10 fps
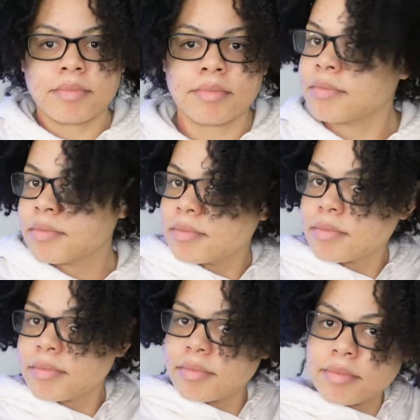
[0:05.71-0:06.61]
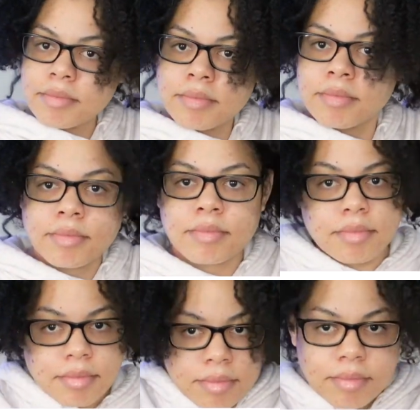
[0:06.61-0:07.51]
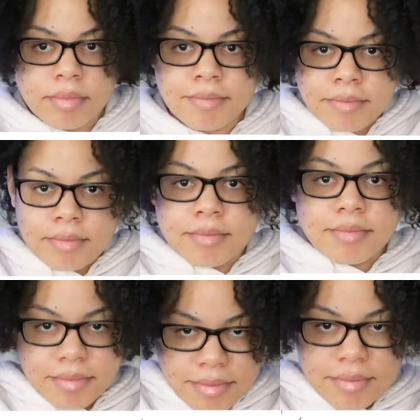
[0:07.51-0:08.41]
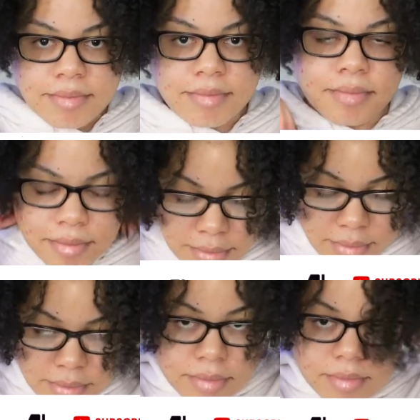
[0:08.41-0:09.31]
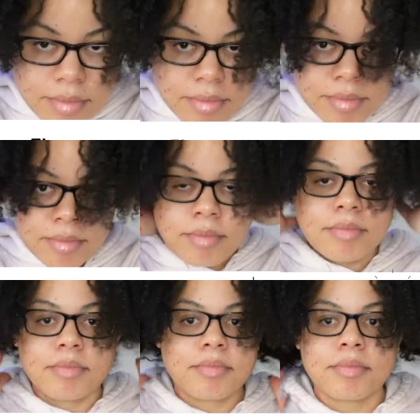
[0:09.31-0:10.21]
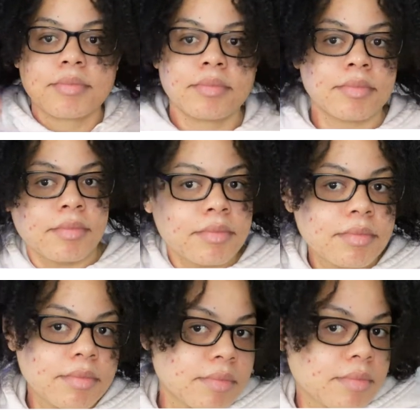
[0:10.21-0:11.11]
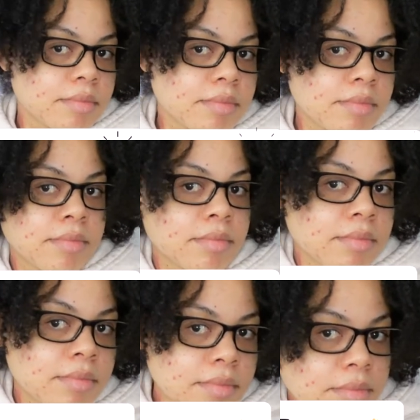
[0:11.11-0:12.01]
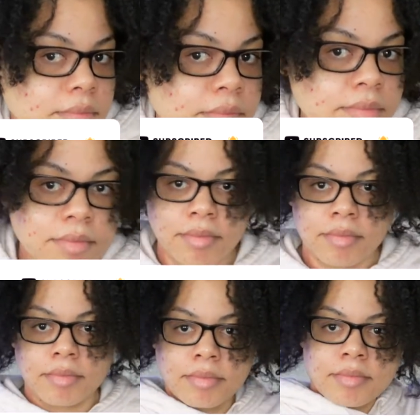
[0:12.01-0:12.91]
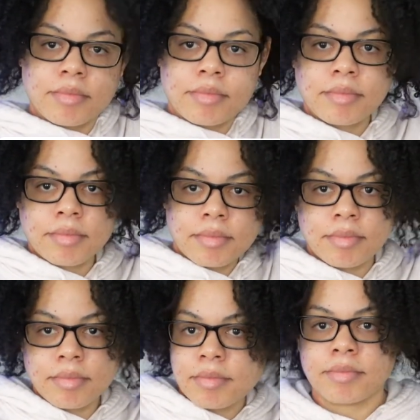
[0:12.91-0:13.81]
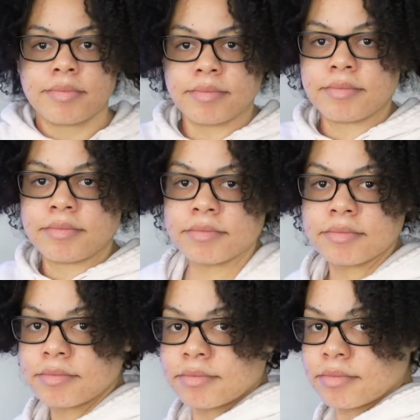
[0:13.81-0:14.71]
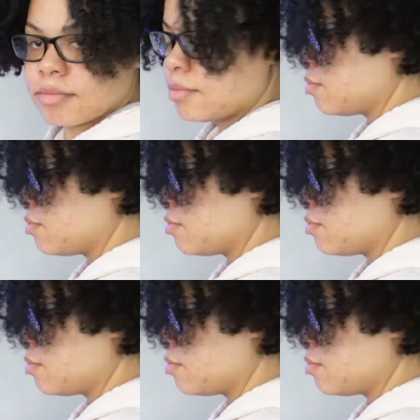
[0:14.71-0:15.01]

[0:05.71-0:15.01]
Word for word: Hey guys, what's up? My name is Liz and welcome to my channel and I'm back with another video and today I'm going to be showing you three ways that you